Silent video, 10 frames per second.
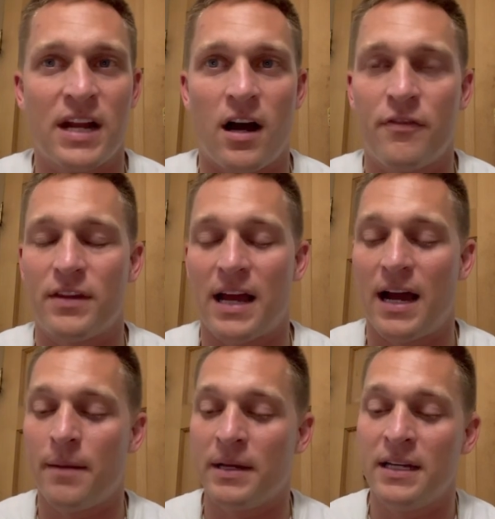off of that.
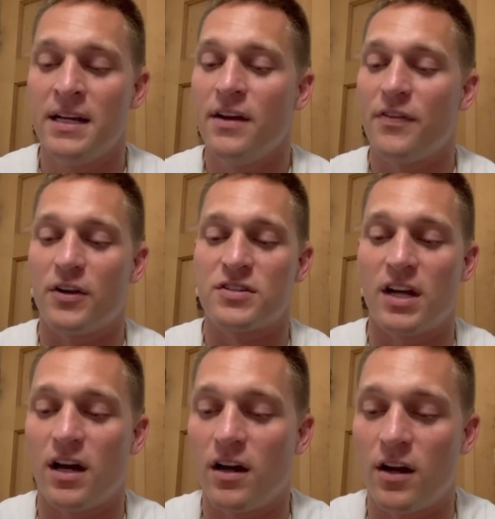I mean, there's
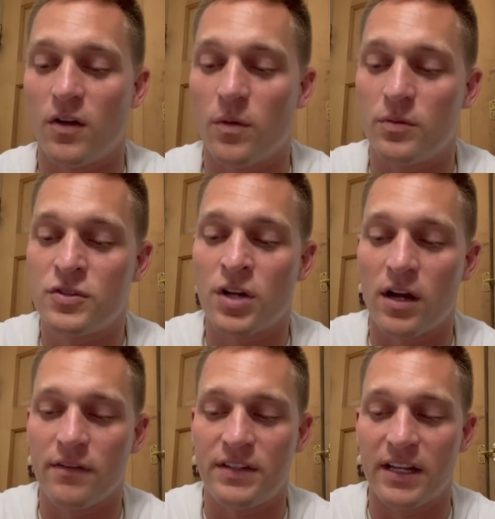a
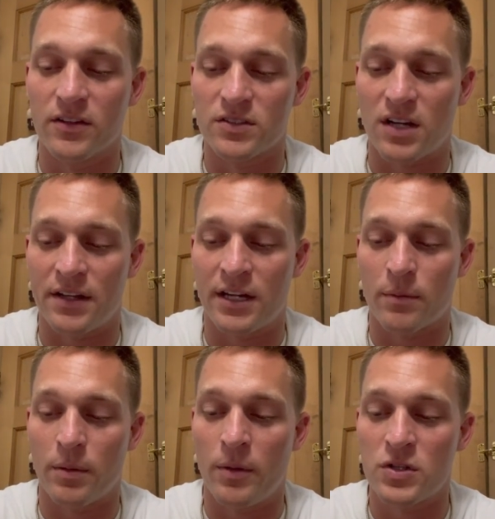ton of deals on there,
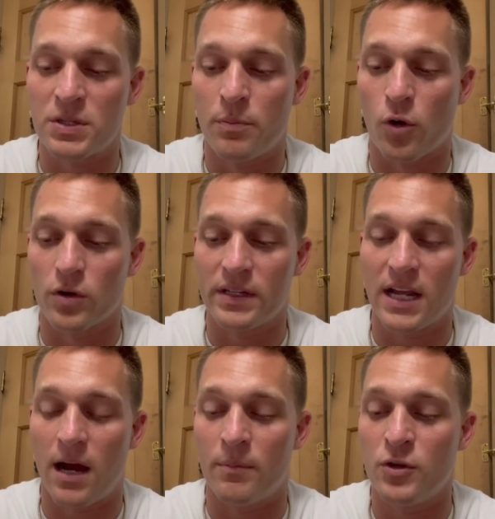but most importantly,
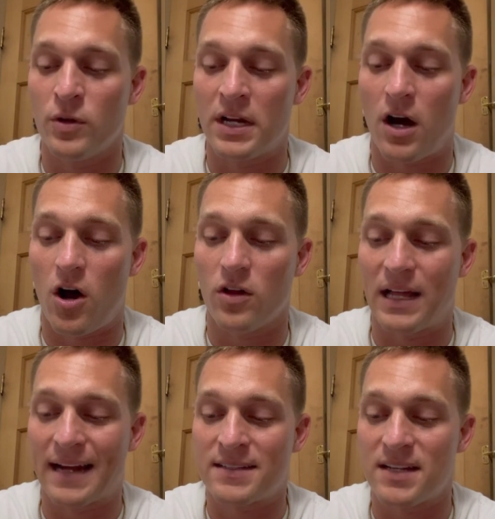I'm doing an
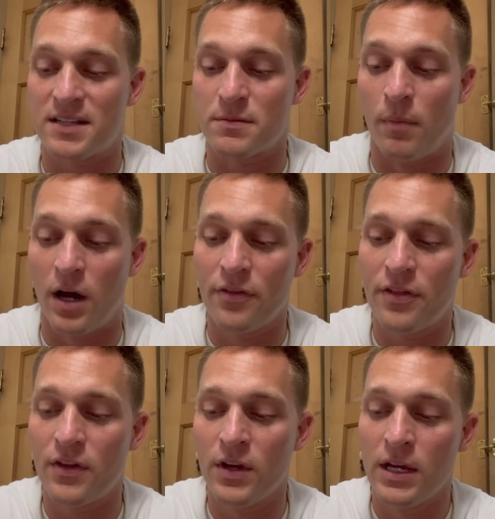all-access
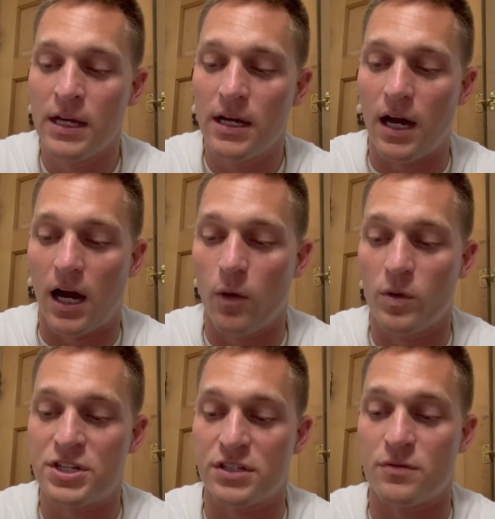month,
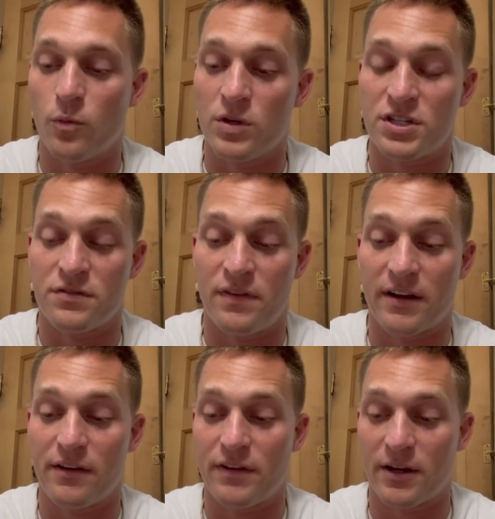which is
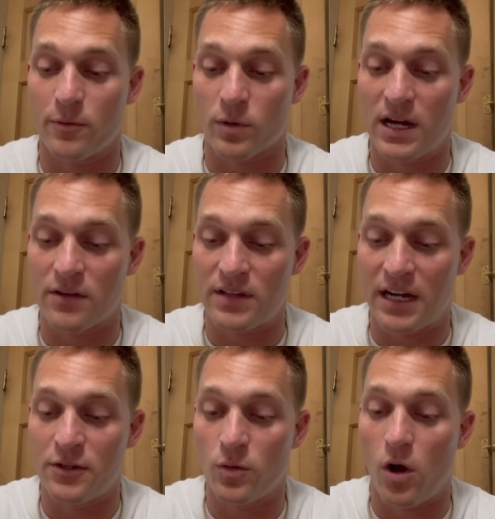very, very rare that
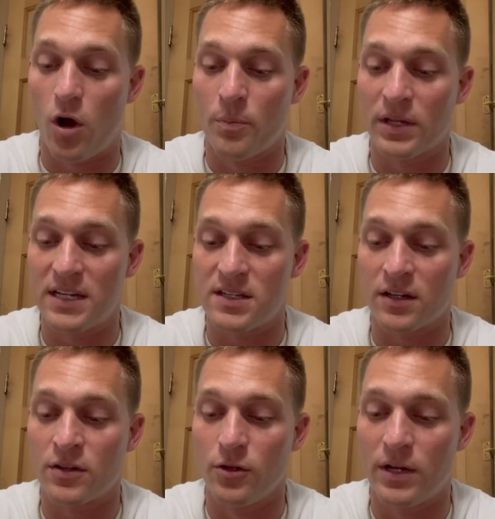I do all plays
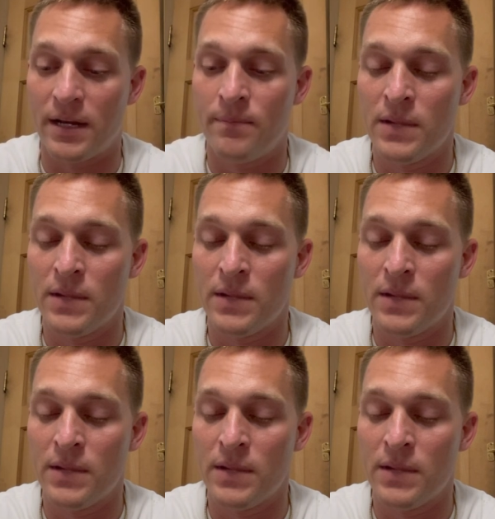included,